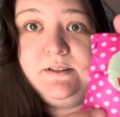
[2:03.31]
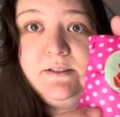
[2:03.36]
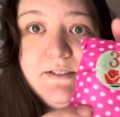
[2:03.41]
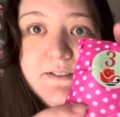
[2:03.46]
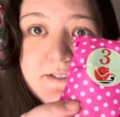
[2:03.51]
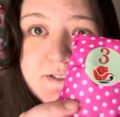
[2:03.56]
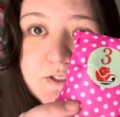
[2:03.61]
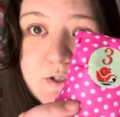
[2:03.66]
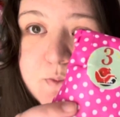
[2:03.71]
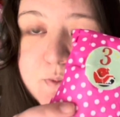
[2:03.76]
This
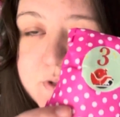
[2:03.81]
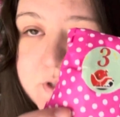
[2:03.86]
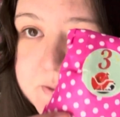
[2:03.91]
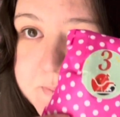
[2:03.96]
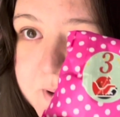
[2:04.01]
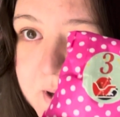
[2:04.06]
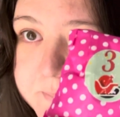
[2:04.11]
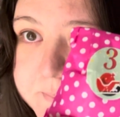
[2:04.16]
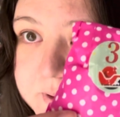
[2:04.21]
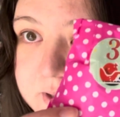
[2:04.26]
is the Woolly
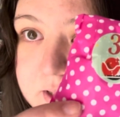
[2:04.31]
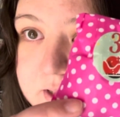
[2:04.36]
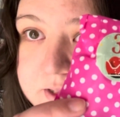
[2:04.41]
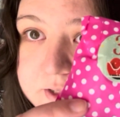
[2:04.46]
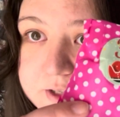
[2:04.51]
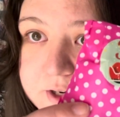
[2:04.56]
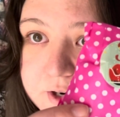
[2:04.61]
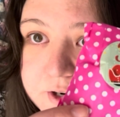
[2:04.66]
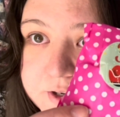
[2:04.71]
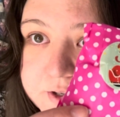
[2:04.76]
Mama
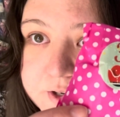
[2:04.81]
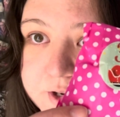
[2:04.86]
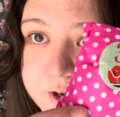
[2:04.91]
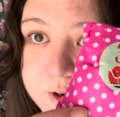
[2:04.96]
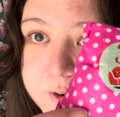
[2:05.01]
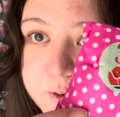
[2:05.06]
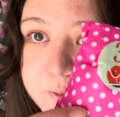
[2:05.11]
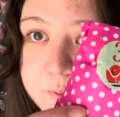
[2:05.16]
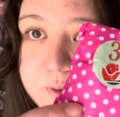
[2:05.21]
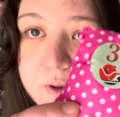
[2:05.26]
Yarn
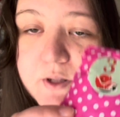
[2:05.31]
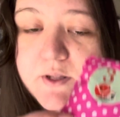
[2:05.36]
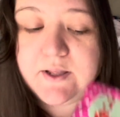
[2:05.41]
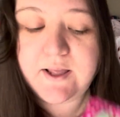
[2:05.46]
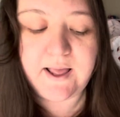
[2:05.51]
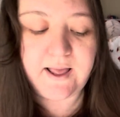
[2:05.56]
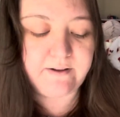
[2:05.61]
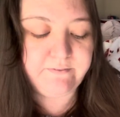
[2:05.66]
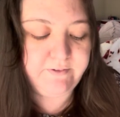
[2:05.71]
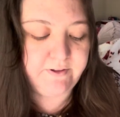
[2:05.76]
Co.
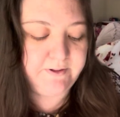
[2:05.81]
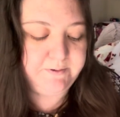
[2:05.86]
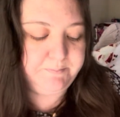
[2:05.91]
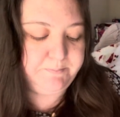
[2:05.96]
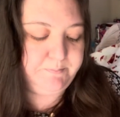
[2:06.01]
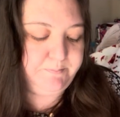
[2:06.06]
Advent.